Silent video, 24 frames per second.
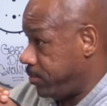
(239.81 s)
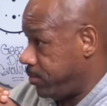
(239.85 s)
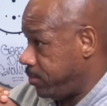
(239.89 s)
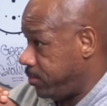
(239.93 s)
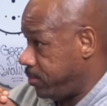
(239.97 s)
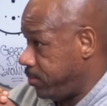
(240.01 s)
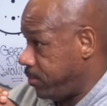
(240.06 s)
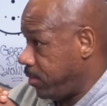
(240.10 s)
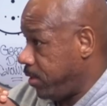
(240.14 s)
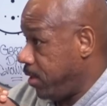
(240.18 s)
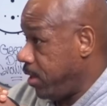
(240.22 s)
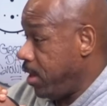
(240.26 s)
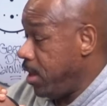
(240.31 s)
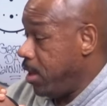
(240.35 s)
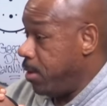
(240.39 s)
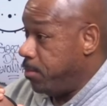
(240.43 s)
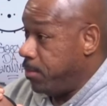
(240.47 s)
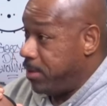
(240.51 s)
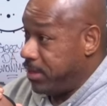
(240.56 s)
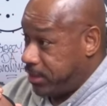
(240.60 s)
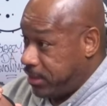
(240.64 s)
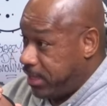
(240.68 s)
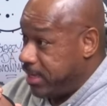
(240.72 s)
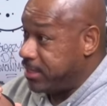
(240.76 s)
Mm.
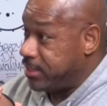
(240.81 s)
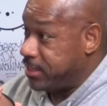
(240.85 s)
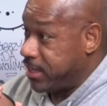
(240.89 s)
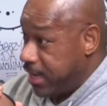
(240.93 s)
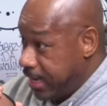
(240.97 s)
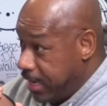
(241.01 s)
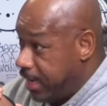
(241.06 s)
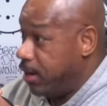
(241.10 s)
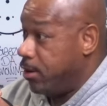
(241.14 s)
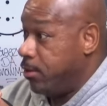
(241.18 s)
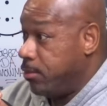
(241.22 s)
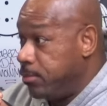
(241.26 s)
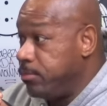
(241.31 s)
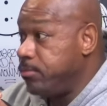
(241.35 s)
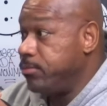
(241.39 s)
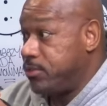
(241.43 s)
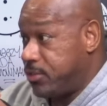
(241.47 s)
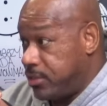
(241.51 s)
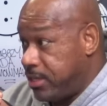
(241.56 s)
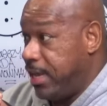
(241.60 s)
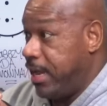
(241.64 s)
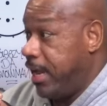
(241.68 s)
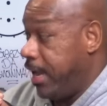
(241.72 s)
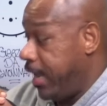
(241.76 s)
But this him
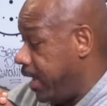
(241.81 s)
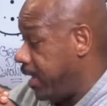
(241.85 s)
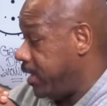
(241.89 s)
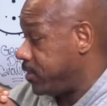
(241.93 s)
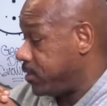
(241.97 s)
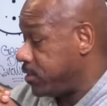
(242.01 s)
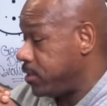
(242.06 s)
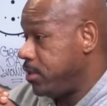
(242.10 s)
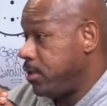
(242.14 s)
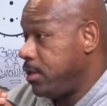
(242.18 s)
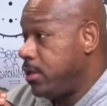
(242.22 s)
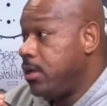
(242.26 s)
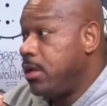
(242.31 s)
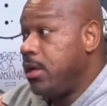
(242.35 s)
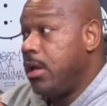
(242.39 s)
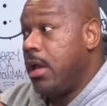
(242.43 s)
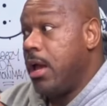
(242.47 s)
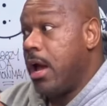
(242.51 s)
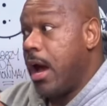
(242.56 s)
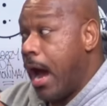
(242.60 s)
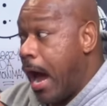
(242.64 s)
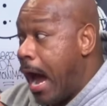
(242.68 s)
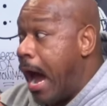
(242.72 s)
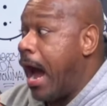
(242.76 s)
says,
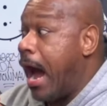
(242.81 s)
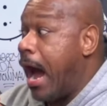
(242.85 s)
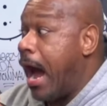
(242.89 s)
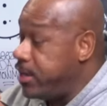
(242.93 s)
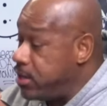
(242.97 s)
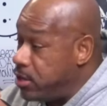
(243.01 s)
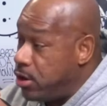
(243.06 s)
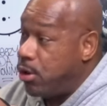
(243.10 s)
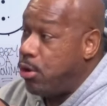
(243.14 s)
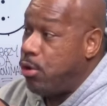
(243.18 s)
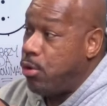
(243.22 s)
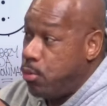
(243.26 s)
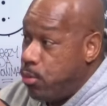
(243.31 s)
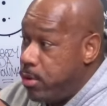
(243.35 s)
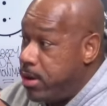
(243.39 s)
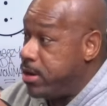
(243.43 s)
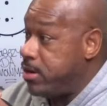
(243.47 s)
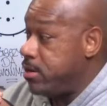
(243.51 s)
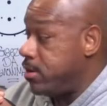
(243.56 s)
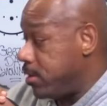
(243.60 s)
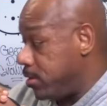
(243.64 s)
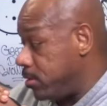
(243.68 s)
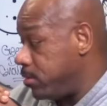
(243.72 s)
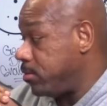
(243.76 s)
I know what
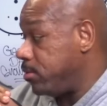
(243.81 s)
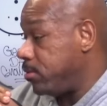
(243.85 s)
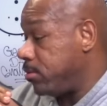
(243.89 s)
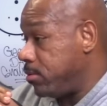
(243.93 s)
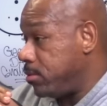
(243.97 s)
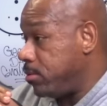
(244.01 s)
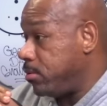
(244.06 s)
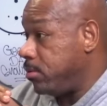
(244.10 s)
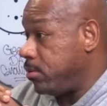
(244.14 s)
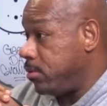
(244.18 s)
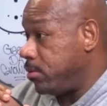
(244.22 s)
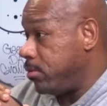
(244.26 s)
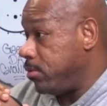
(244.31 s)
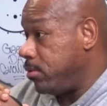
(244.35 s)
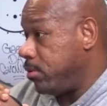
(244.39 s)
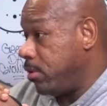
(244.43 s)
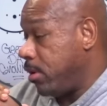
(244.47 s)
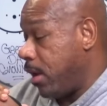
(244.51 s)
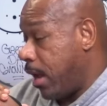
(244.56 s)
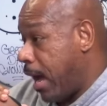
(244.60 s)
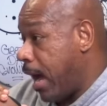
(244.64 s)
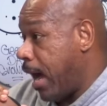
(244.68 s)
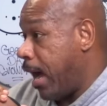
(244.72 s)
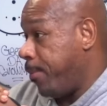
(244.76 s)
I